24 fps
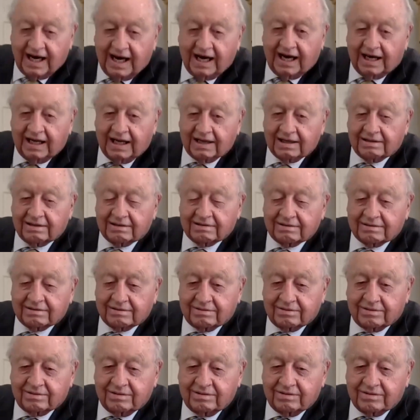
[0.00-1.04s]
I'll
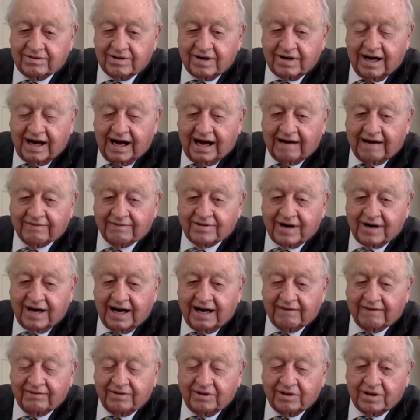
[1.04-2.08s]

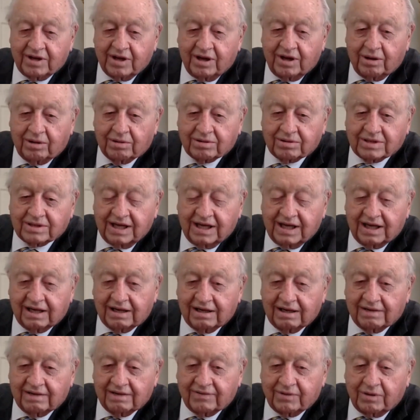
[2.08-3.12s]
drive you to the
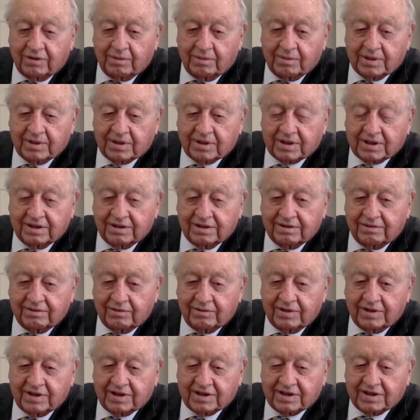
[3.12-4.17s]
hotel if you want me to.
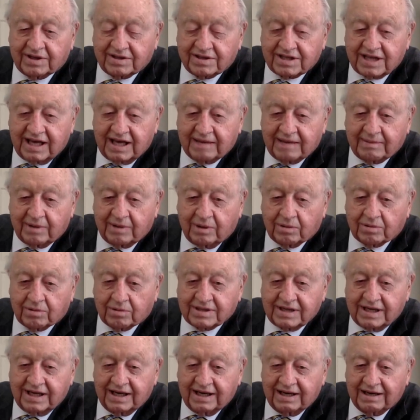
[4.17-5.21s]
We're at the same
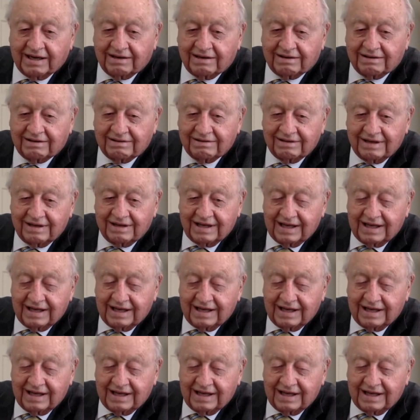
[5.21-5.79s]
hotel.